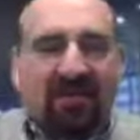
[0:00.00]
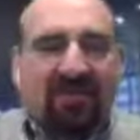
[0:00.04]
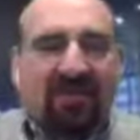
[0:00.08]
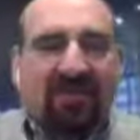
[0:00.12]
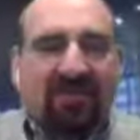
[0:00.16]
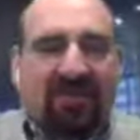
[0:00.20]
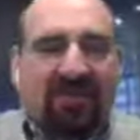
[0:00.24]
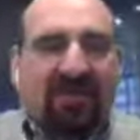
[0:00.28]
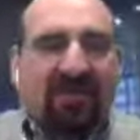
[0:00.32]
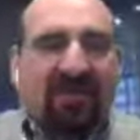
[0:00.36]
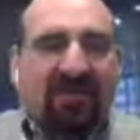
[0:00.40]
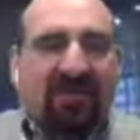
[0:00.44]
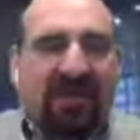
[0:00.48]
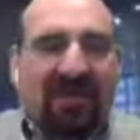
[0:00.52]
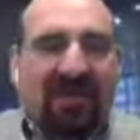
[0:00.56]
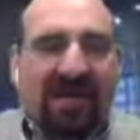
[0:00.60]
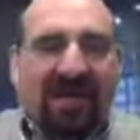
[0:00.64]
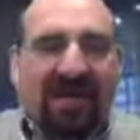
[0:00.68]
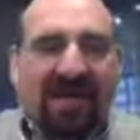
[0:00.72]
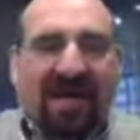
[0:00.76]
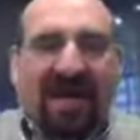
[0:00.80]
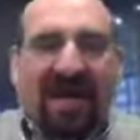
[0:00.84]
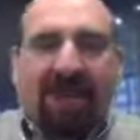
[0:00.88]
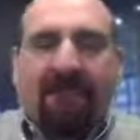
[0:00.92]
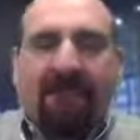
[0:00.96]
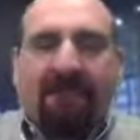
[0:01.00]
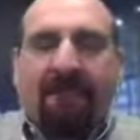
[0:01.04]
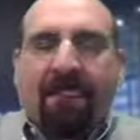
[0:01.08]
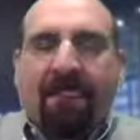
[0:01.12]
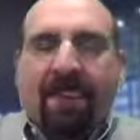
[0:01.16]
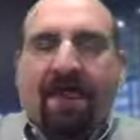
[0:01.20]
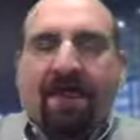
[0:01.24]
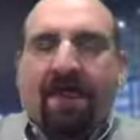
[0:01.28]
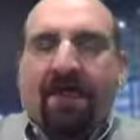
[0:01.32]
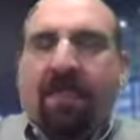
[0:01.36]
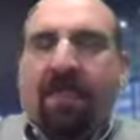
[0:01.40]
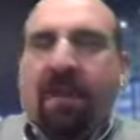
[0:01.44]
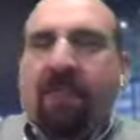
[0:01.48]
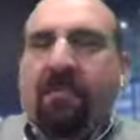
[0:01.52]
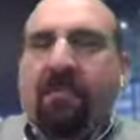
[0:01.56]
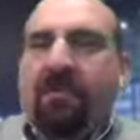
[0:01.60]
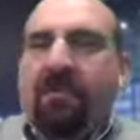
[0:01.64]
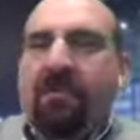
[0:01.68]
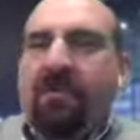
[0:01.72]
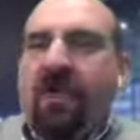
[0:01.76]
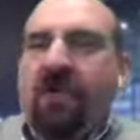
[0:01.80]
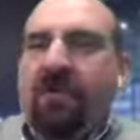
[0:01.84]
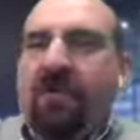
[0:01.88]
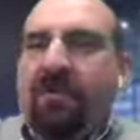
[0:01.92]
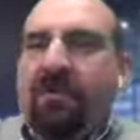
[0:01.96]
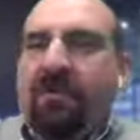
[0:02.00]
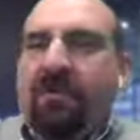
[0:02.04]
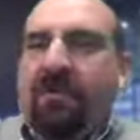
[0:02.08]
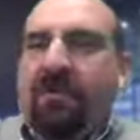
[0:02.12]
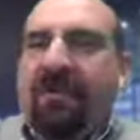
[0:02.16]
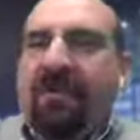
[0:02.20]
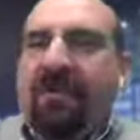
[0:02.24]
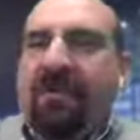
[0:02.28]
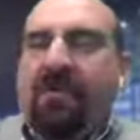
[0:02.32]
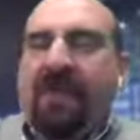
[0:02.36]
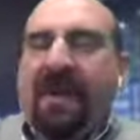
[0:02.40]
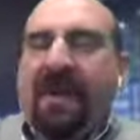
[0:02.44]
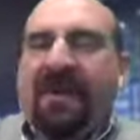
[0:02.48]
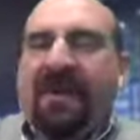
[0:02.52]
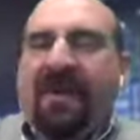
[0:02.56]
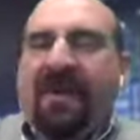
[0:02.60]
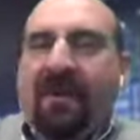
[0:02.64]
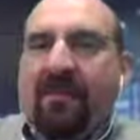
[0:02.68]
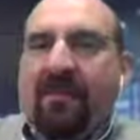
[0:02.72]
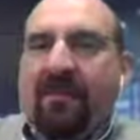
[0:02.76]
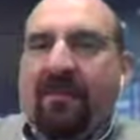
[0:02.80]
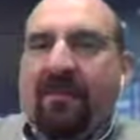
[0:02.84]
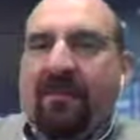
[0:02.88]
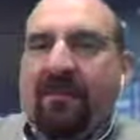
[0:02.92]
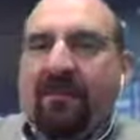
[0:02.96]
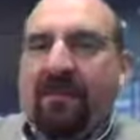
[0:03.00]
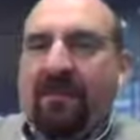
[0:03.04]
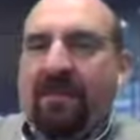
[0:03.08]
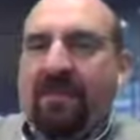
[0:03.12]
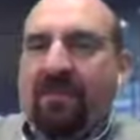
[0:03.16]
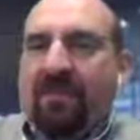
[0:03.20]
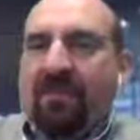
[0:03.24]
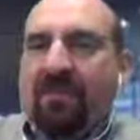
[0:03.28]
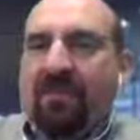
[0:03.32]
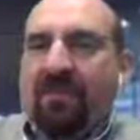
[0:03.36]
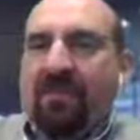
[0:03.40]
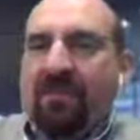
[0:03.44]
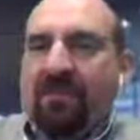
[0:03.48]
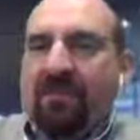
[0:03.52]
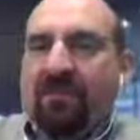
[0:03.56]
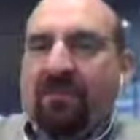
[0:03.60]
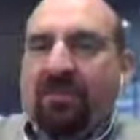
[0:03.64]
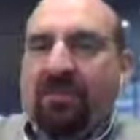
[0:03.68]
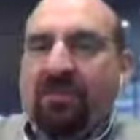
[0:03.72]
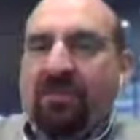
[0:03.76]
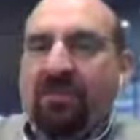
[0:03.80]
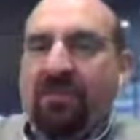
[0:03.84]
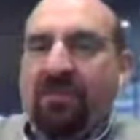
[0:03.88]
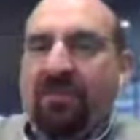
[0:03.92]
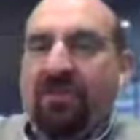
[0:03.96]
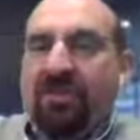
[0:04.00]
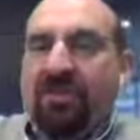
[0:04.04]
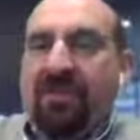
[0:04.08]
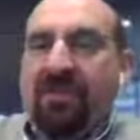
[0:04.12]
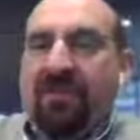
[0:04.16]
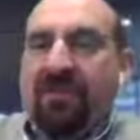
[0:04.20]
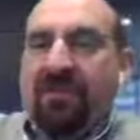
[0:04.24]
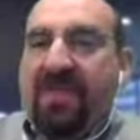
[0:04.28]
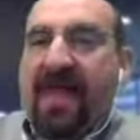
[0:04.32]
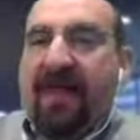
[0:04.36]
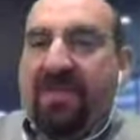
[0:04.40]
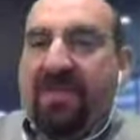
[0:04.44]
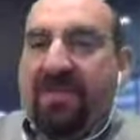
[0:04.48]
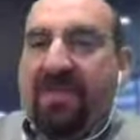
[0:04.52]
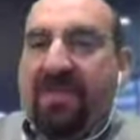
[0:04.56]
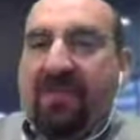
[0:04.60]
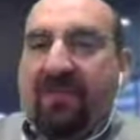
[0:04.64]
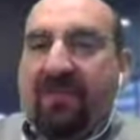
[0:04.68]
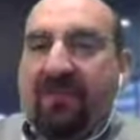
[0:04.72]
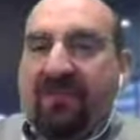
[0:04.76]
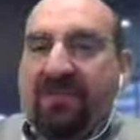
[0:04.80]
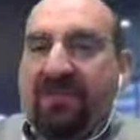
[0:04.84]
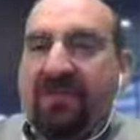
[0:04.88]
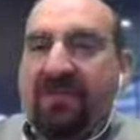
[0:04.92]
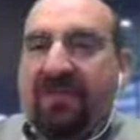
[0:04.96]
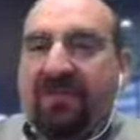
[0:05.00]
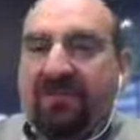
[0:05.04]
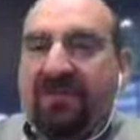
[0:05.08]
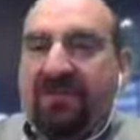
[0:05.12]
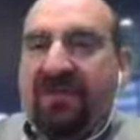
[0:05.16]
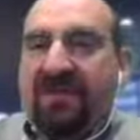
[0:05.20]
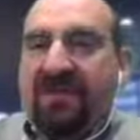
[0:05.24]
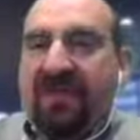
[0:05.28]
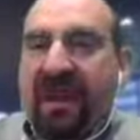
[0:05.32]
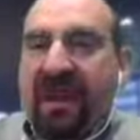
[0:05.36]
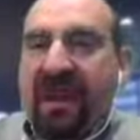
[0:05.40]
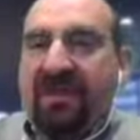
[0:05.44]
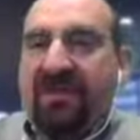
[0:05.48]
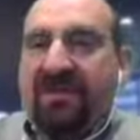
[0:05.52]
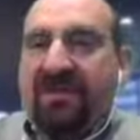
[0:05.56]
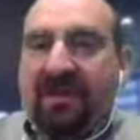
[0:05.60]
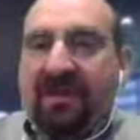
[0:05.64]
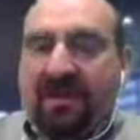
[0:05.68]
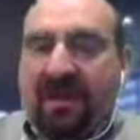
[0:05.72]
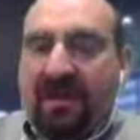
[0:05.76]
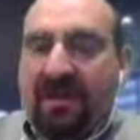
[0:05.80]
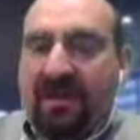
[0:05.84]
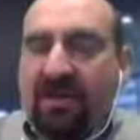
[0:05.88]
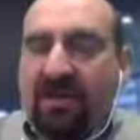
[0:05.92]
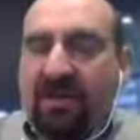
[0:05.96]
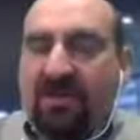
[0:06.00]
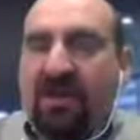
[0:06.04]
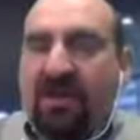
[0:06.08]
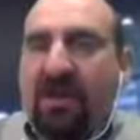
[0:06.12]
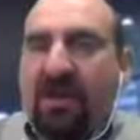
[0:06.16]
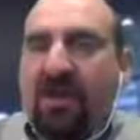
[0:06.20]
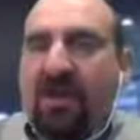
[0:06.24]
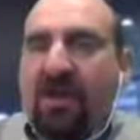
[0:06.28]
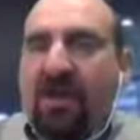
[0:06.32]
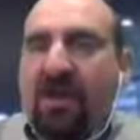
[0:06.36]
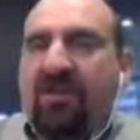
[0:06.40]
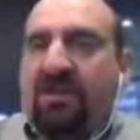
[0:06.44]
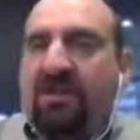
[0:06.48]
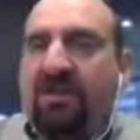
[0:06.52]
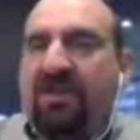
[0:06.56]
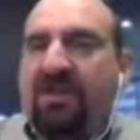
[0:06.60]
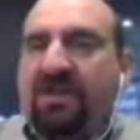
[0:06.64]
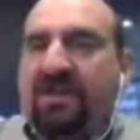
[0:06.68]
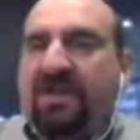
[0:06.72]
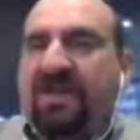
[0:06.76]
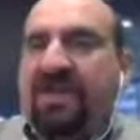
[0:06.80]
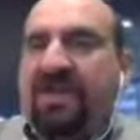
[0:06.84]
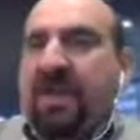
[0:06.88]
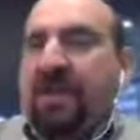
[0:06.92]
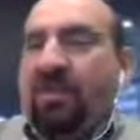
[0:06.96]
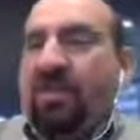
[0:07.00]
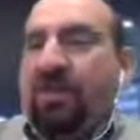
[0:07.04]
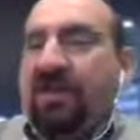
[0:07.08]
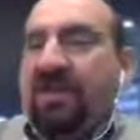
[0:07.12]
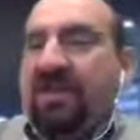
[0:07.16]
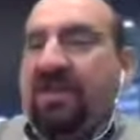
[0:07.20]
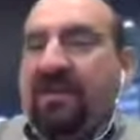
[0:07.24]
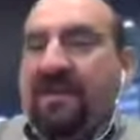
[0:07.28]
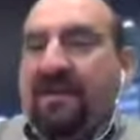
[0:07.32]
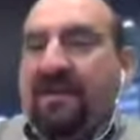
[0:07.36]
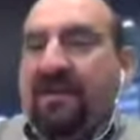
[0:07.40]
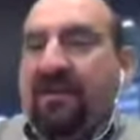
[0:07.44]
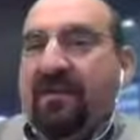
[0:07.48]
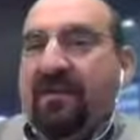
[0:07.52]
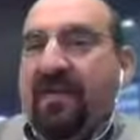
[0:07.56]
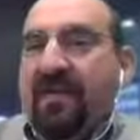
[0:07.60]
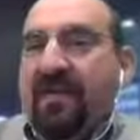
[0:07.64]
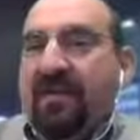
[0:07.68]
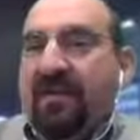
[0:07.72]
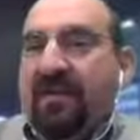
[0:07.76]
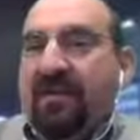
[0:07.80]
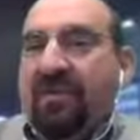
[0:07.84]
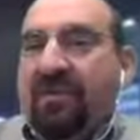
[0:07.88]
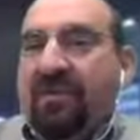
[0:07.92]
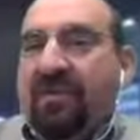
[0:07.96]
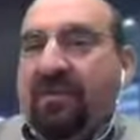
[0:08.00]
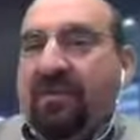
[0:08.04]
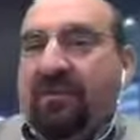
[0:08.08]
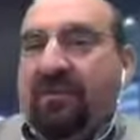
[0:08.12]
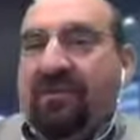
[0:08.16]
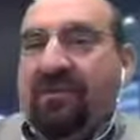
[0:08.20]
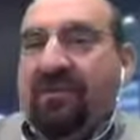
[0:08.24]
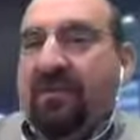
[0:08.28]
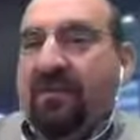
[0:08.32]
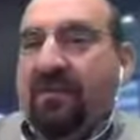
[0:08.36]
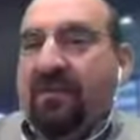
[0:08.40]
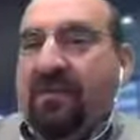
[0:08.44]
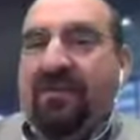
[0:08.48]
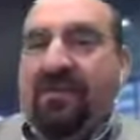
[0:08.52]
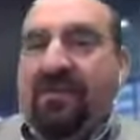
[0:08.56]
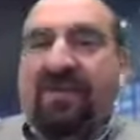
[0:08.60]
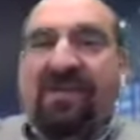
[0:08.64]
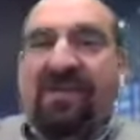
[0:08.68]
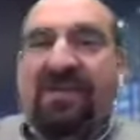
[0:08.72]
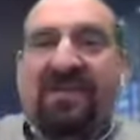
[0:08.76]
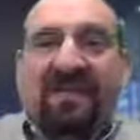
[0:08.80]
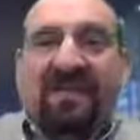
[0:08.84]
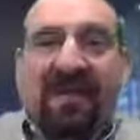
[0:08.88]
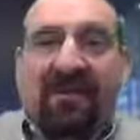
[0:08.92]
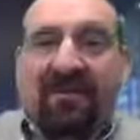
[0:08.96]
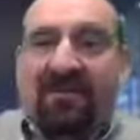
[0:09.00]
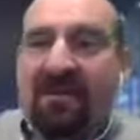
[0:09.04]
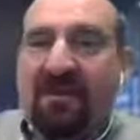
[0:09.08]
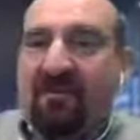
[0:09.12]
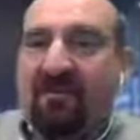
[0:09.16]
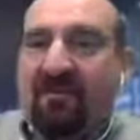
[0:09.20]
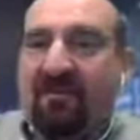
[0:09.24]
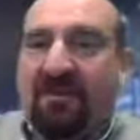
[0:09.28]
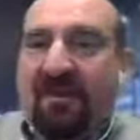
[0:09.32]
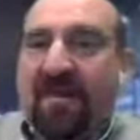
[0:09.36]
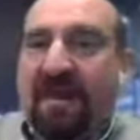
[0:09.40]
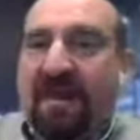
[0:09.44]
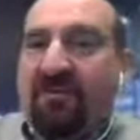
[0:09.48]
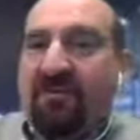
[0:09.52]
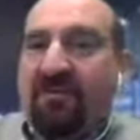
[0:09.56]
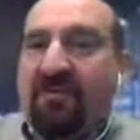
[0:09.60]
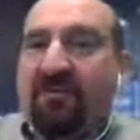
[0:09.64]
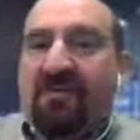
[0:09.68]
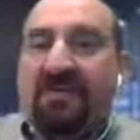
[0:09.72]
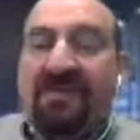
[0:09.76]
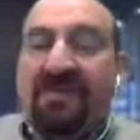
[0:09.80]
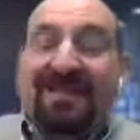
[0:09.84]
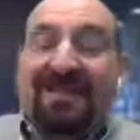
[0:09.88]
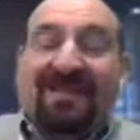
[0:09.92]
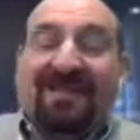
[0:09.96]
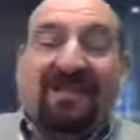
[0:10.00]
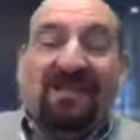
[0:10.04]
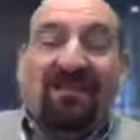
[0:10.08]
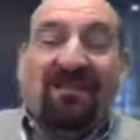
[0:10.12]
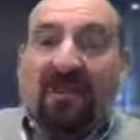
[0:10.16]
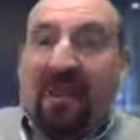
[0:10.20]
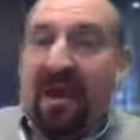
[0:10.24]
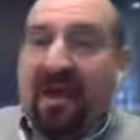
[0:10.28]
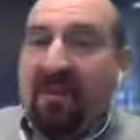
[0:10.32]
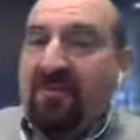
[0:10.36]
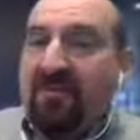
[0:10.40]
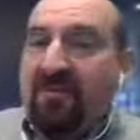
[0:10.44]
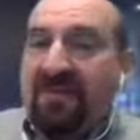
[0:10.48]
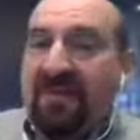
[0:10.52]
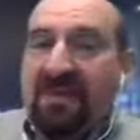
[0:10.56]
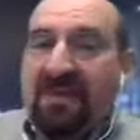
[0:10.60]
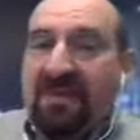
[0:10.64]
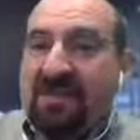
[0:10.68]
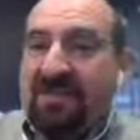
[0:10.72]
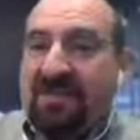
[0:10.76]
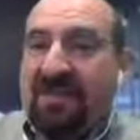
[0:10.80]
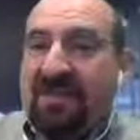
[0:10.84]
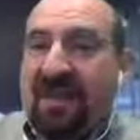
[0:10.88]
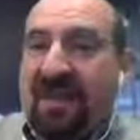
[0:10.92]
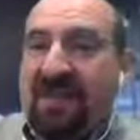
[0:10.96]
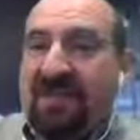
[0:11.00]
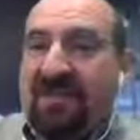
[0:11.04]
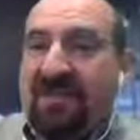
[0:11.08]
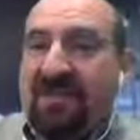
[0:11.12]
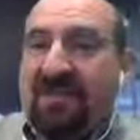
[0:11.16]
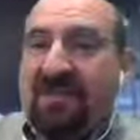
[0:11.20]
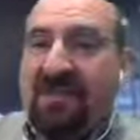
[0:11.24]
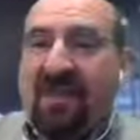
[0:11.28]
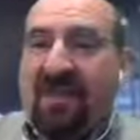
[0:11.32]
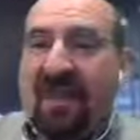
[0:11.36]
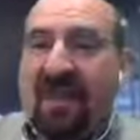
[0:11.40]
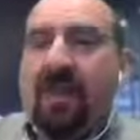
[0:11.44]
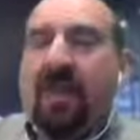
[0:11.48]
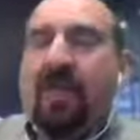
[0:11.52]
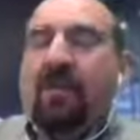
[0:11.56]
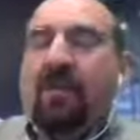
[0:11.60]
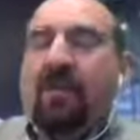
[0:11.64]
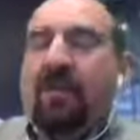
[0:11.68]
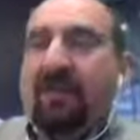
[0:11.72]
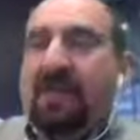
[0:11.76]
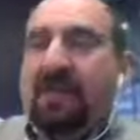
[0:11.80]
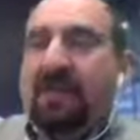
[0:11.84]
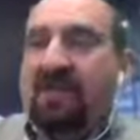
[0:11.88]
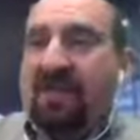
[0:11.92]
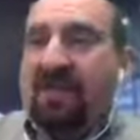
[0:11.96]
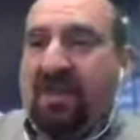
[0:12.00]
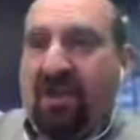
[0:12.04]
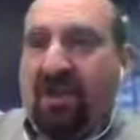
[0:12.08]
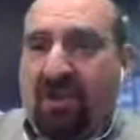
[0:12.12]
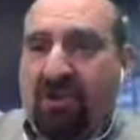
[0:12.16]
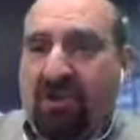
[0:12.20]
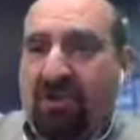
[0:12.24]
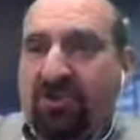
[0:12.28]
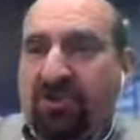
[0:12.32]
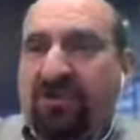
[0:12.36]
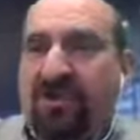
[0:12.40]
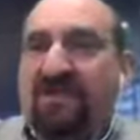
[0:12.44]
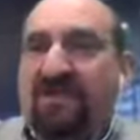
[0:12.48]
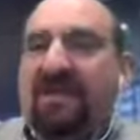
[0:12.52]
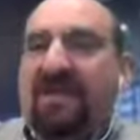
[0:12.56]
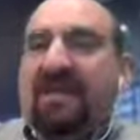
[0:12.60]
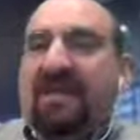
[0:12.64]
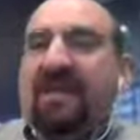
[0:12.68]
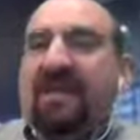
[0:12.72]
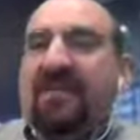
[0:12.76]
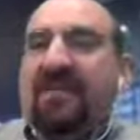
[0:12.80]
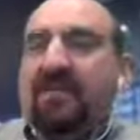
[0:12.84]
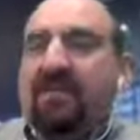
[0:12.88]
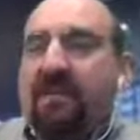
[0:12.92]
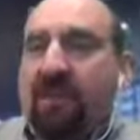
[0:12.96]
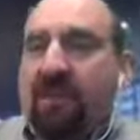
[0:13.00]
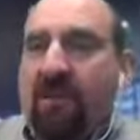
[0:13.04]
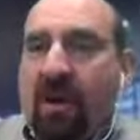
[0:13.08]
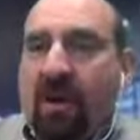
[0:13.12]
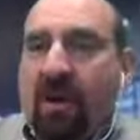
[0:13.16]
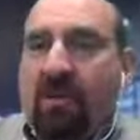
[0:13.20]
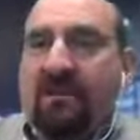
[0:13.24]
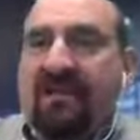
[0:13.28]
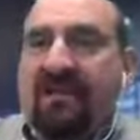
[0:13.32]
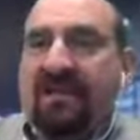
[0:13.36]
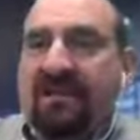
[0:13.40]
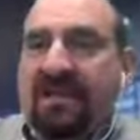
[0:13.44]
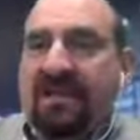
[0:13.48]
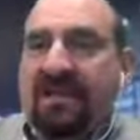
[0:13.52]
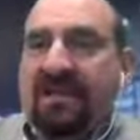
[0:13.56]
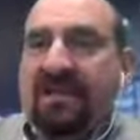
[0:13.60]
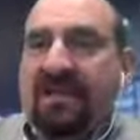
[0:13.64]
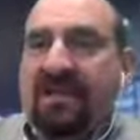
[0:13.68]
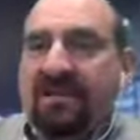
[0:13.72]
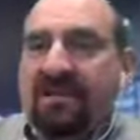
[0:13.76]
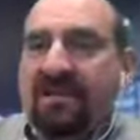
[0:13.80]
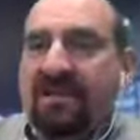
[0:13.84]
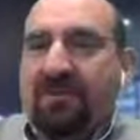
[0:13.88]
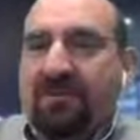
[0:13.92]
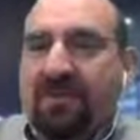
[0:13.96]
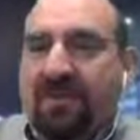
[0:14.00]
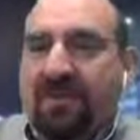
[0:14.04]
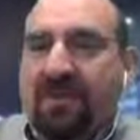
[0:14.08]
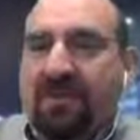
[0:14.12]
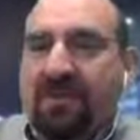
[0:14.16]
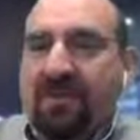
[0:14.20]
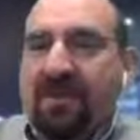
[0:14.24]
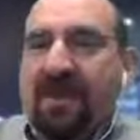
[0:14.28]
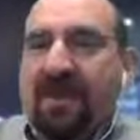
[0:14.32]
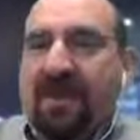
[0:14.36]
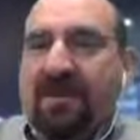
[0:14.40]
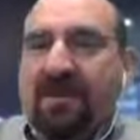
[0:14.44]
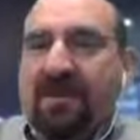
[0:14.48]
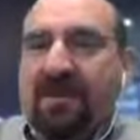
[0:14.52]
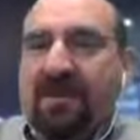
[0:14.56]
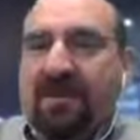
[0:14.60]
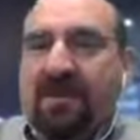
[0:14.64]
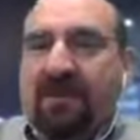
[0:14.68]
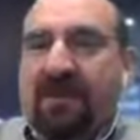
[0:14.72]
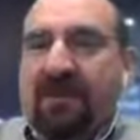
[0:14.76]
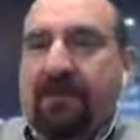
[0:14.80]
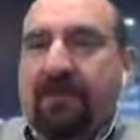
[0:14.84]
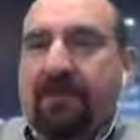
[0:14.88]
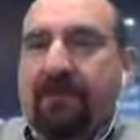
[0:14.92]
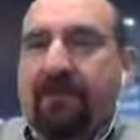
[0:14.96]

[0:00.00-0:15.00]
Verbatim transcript: some reason took it down. But I'm wondering if the pandemic is, is going to really shift that number for the first time in years. Would you say we're going to see that number shift closer to 70% or even 65% in some cases because of the urgency and the requirements needed to deal with the pandemic?